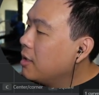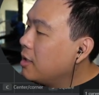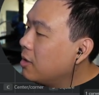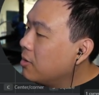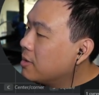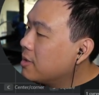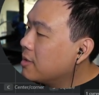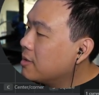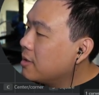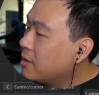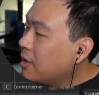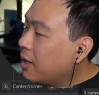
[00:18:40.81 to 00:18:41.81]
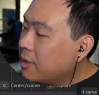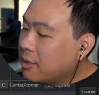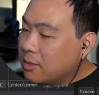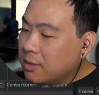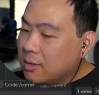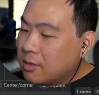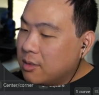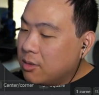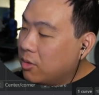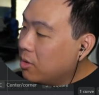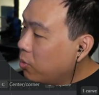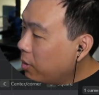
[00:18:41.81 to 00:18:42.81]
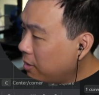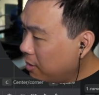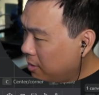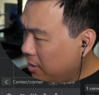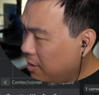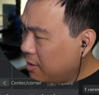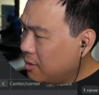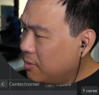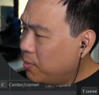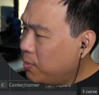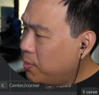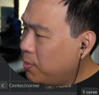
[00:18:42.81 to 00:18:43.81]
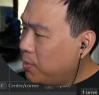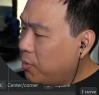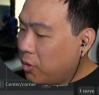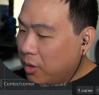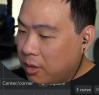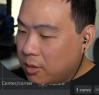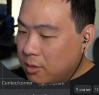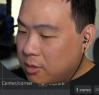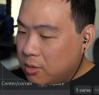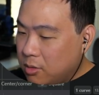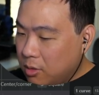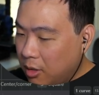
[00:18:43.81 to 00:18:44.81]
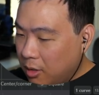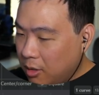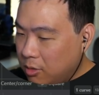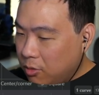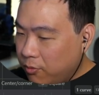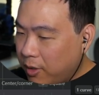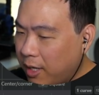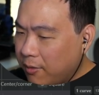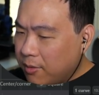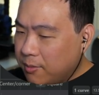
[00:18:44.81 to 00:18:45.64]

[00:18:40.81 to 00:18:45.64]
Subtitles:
Here it says that the height is, or the width is 0.25.